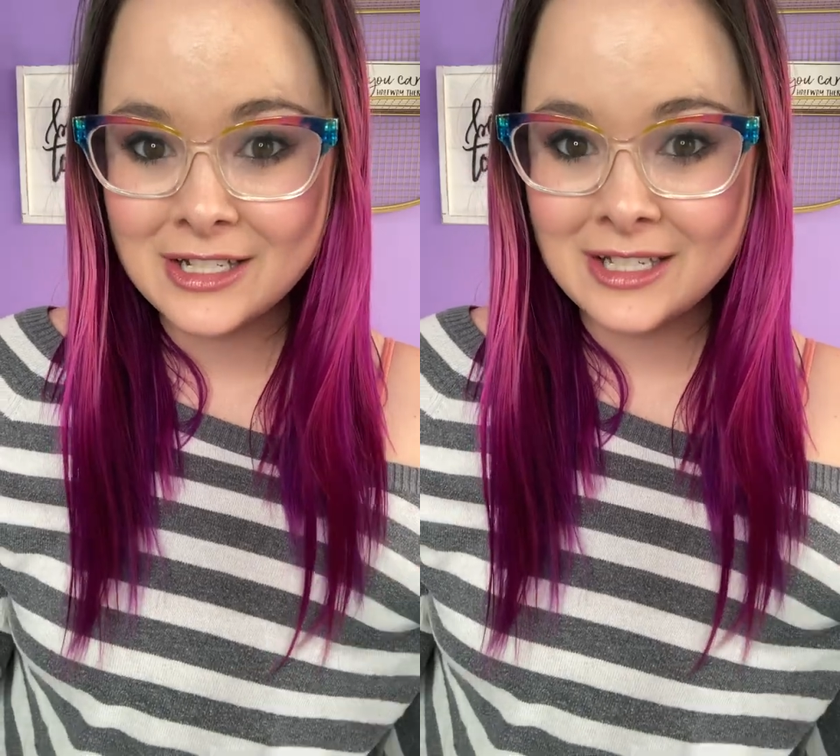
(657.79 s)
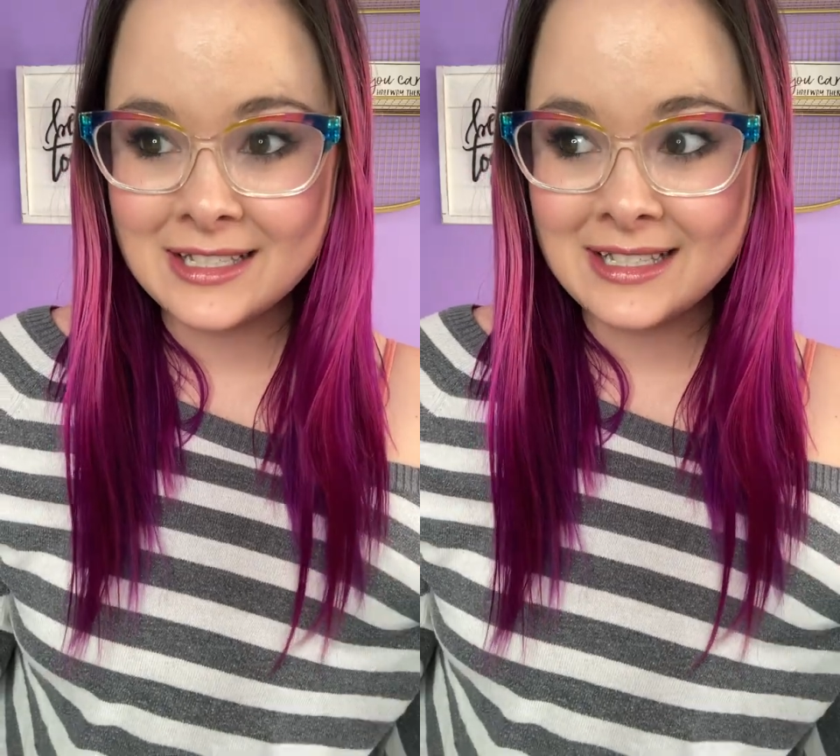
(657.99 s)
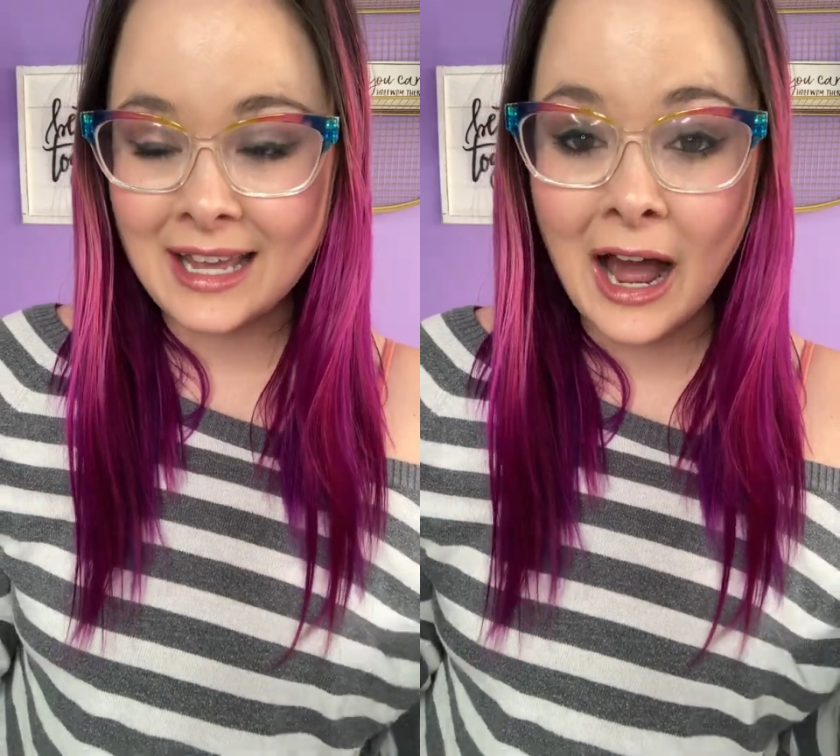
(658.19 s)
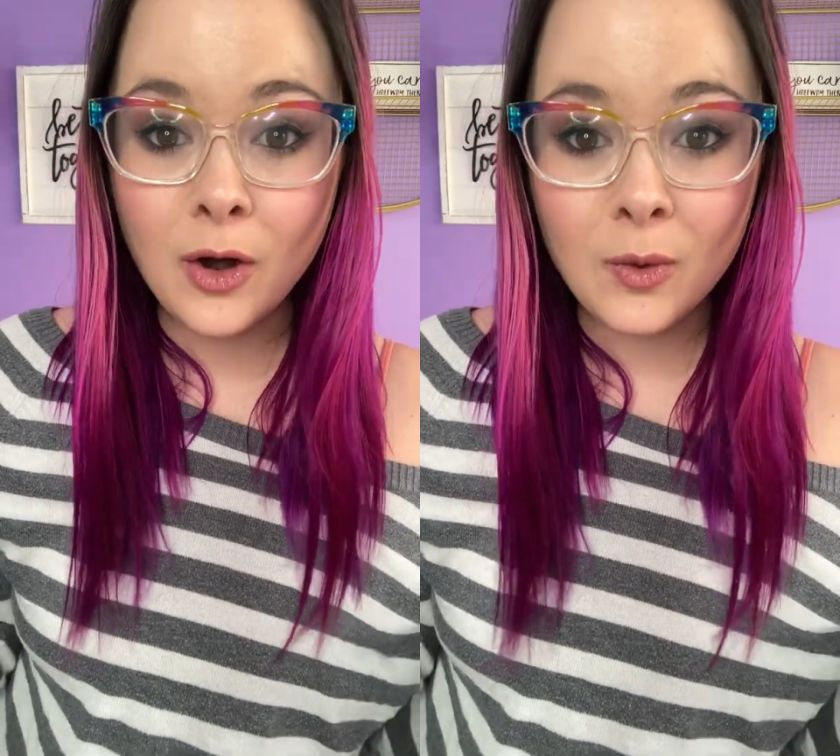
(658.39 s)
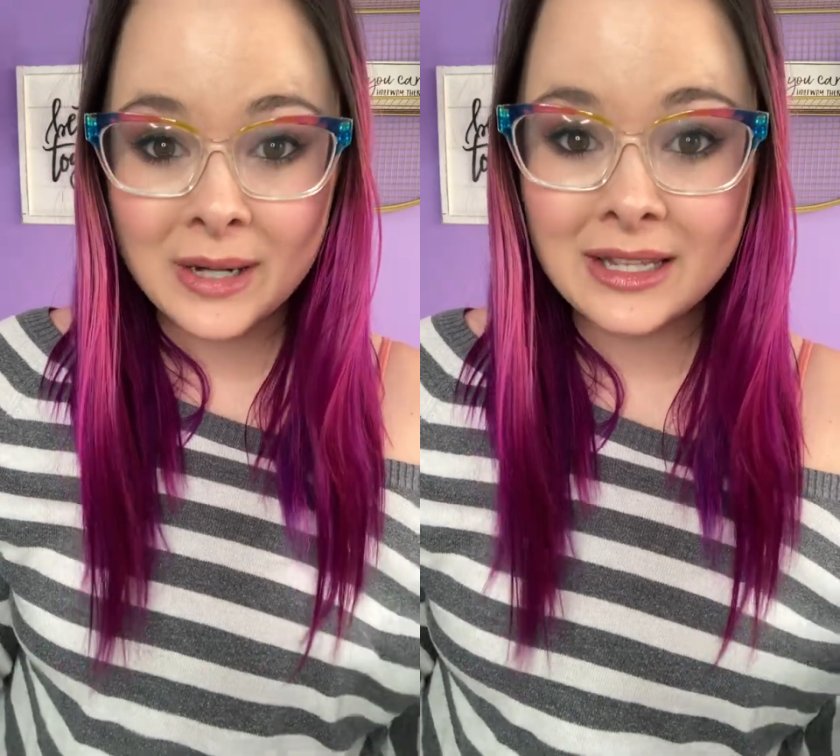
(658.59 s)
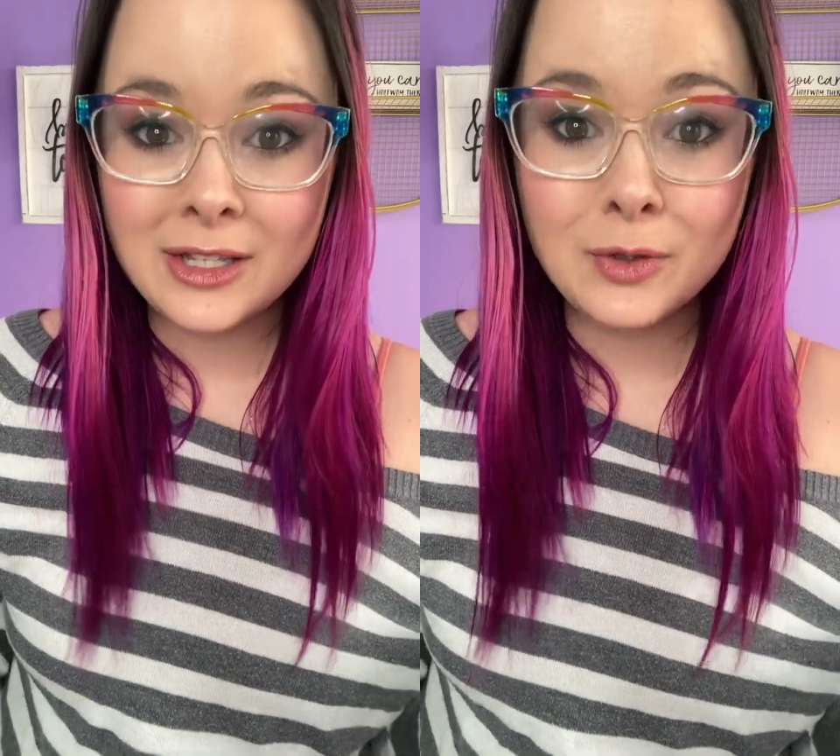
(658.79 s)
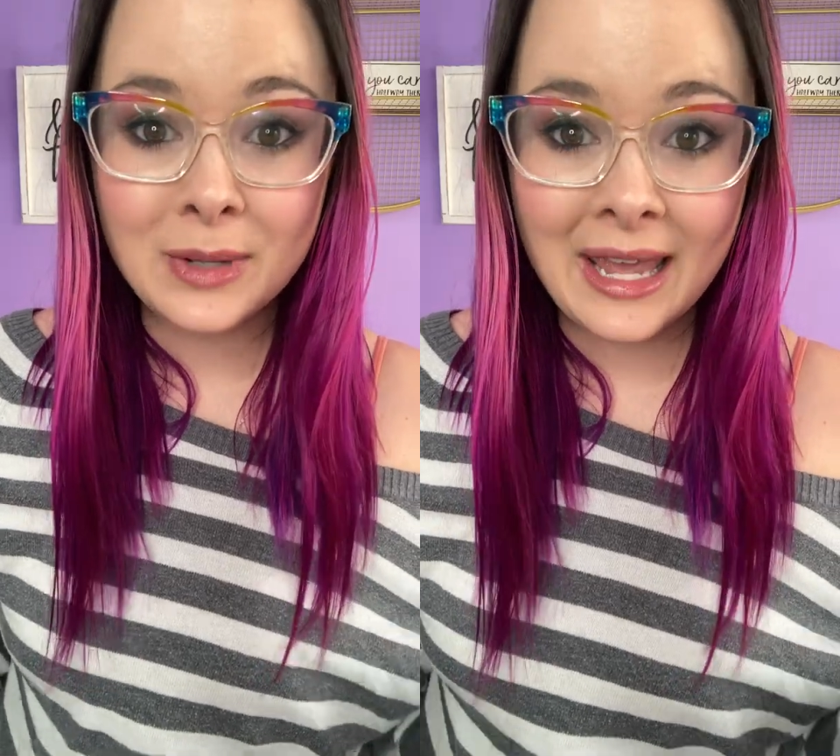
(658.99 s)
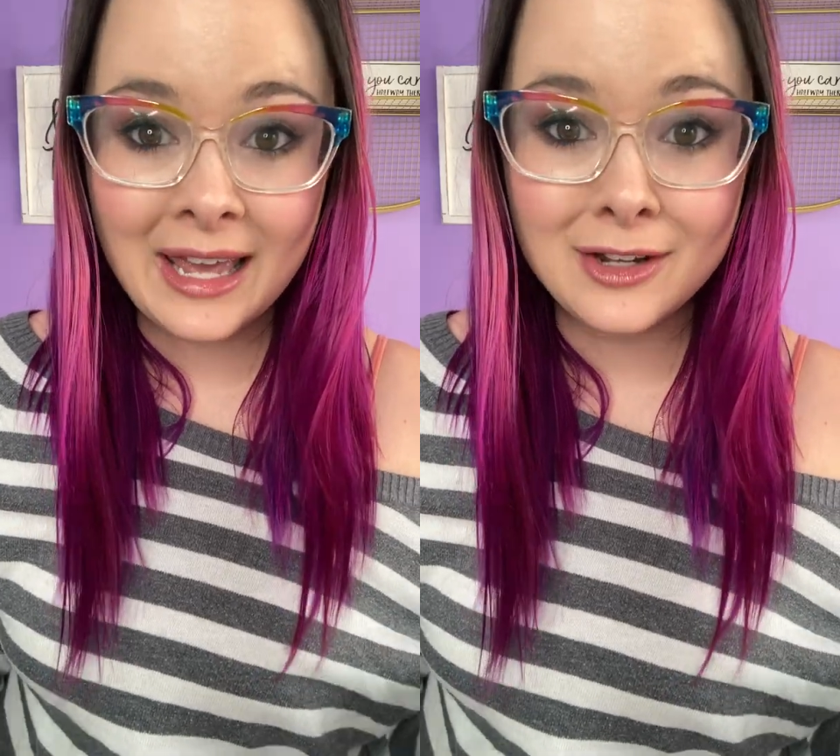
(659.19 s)
to see how quickly you
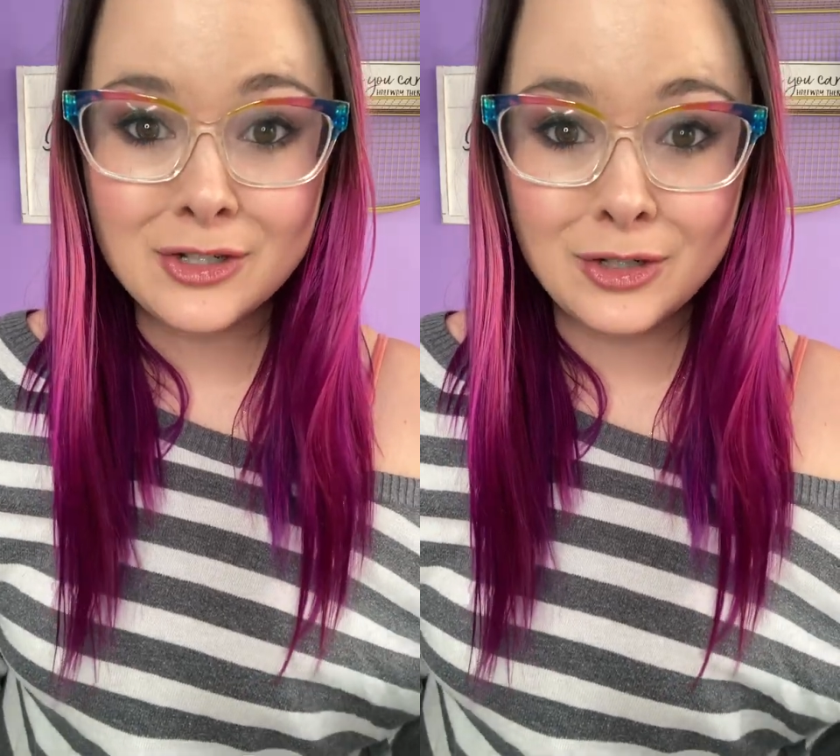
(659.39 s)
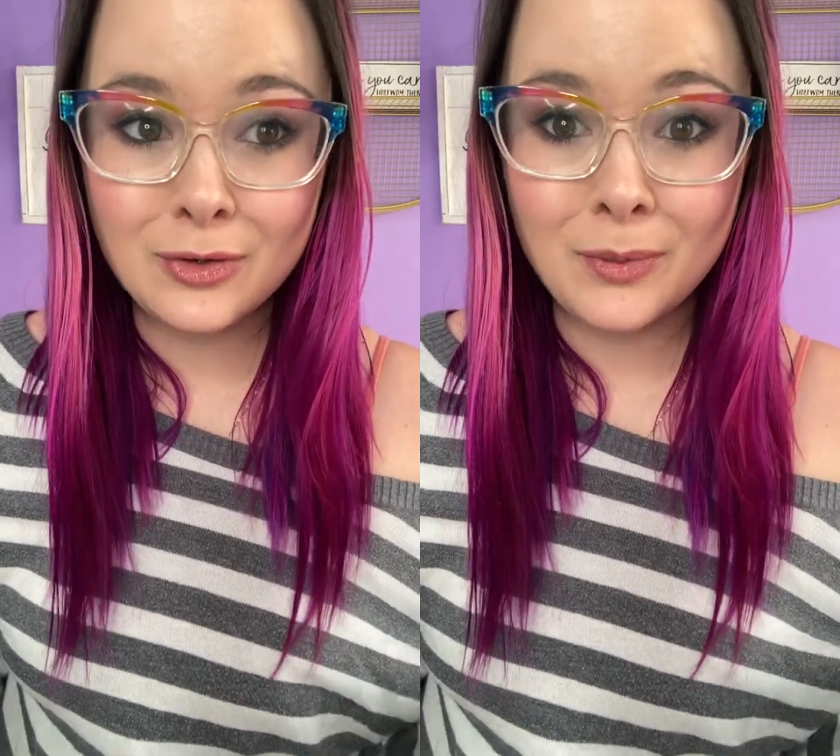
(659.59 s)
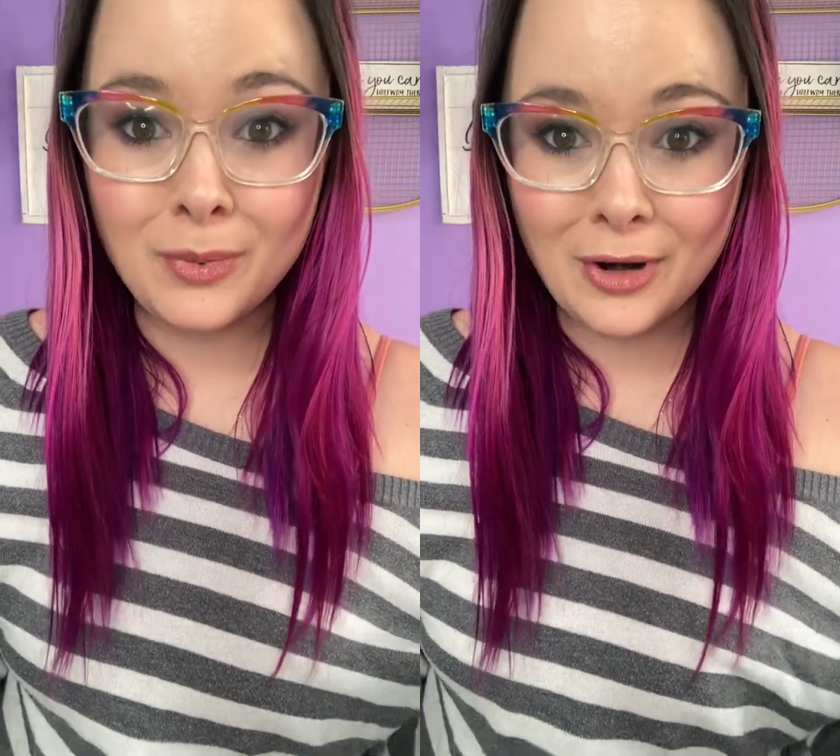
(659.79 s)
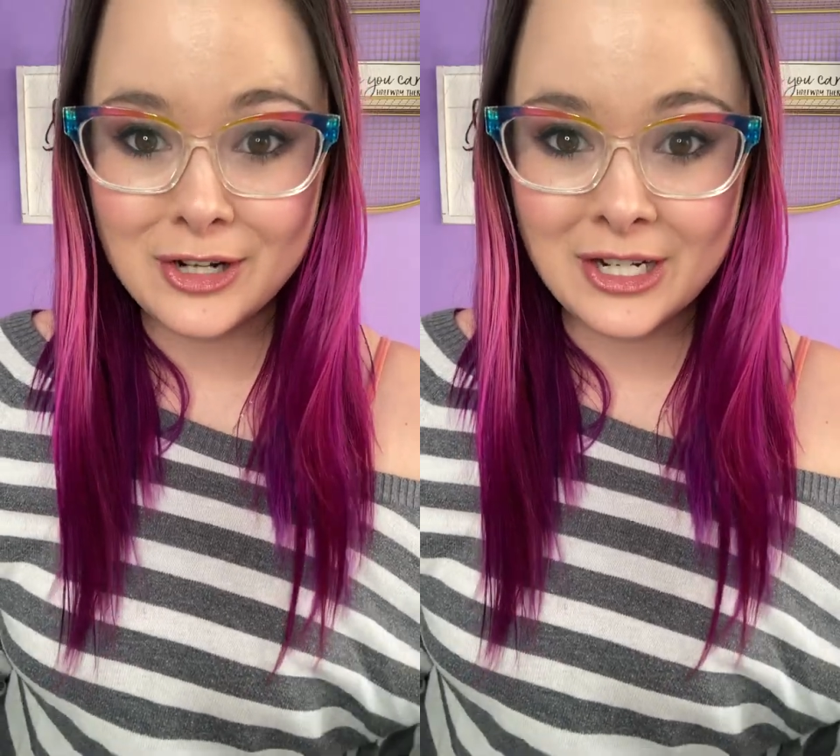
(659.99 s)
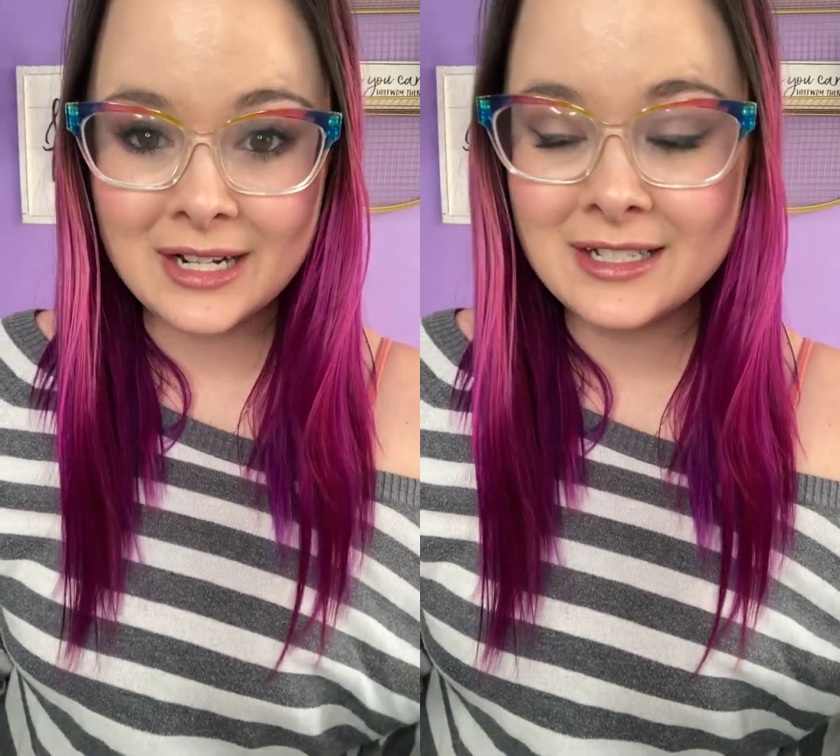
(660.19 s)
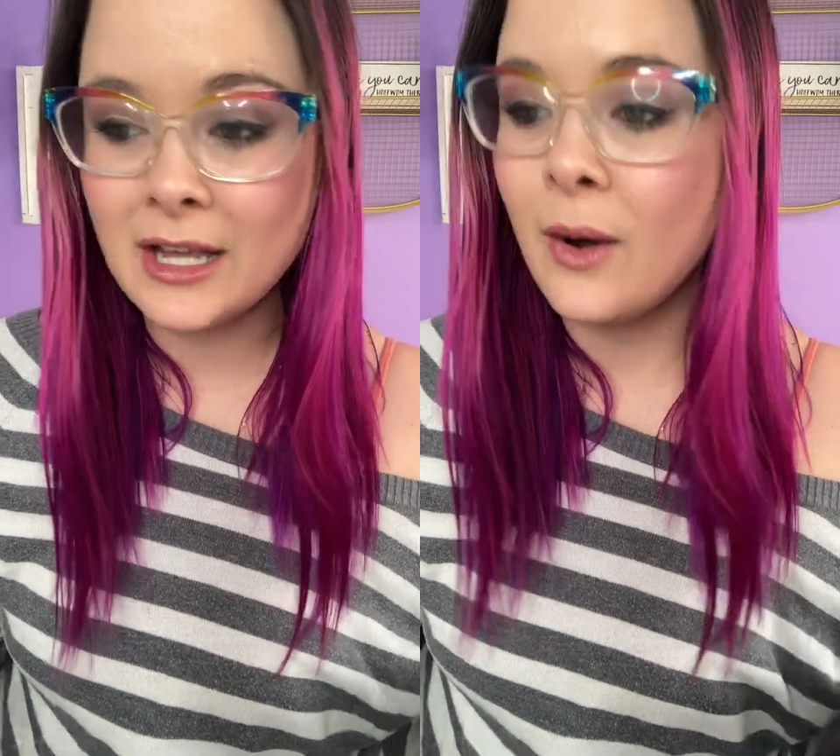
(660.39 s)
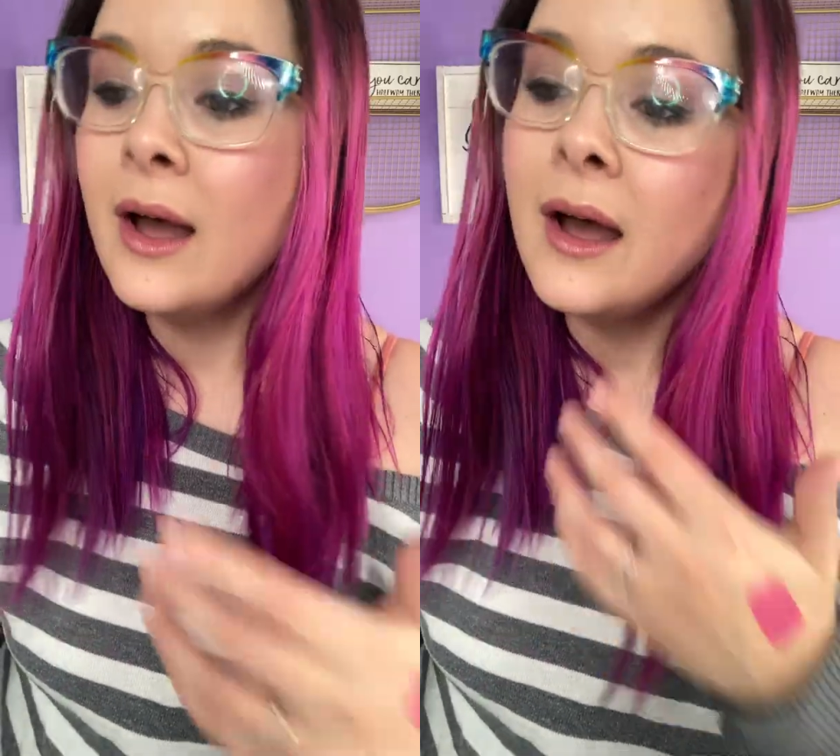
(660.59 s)
can do the project. So,